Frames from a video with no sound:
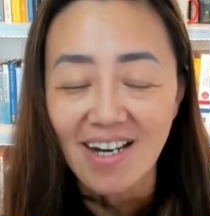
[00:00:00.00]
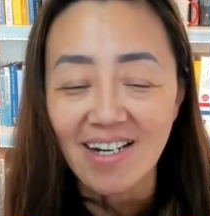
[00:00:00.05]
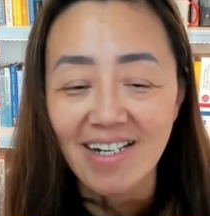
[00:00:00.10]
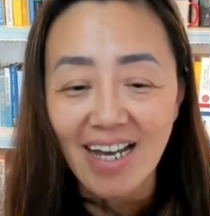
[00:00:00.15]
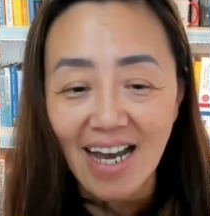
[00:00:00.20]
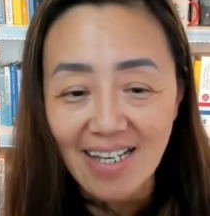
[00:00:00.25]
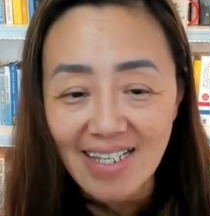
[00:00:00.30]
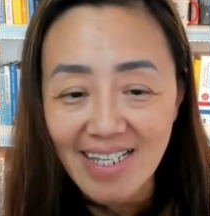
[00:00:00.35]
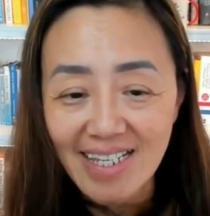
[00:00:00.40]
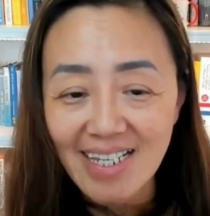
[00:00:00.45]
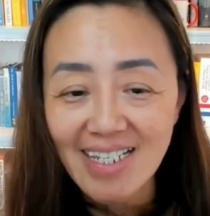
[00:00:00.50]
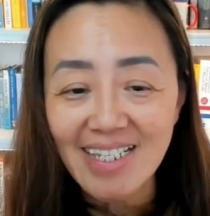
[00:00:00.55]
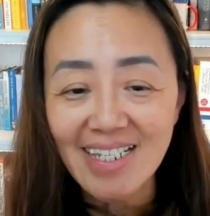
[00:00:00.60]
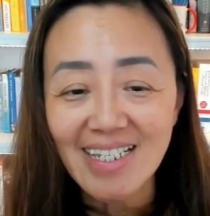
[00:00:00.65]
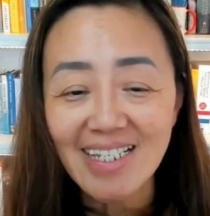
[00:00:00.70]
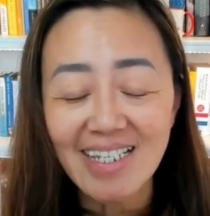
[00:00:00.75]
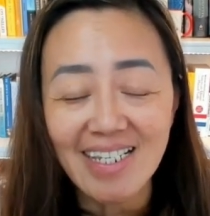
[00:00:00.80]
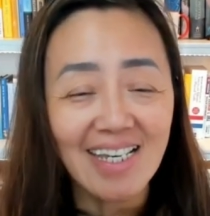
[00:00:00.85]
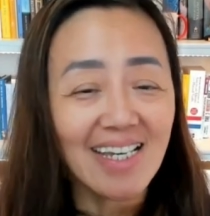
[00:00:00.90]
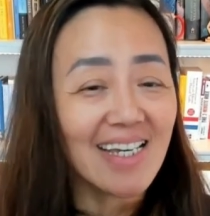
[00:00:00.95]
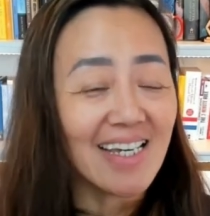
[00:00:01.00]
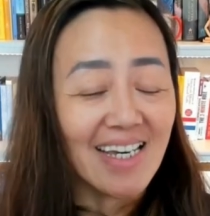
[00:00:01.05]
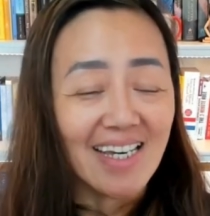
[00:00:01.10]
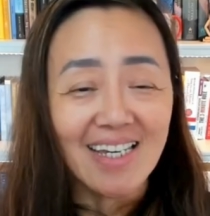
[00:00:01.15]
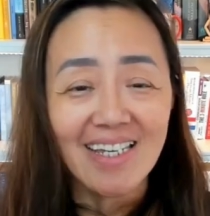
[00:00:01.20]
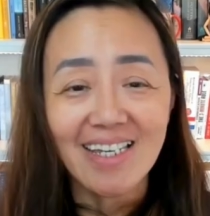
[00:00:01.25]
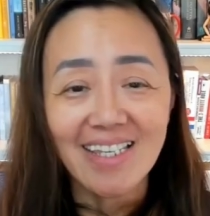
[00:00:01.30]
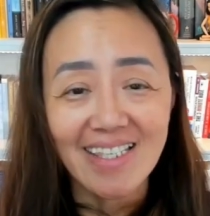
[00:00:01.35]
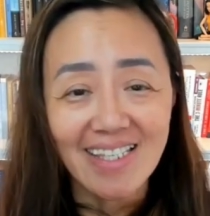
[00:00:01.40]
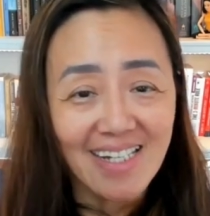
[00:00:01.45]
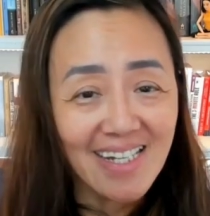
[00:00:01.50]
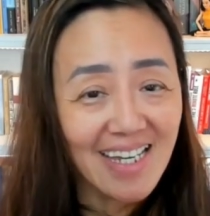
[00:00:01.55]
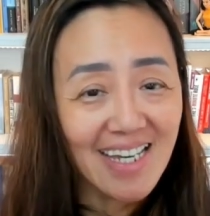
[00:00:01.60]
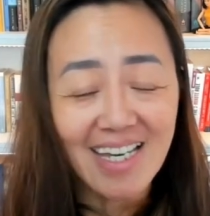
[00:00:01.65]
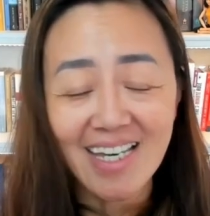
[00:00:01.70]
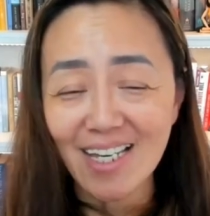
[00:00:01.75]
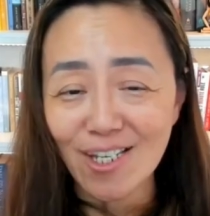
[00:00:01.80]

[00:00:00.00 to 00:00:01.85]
Consistency is the key.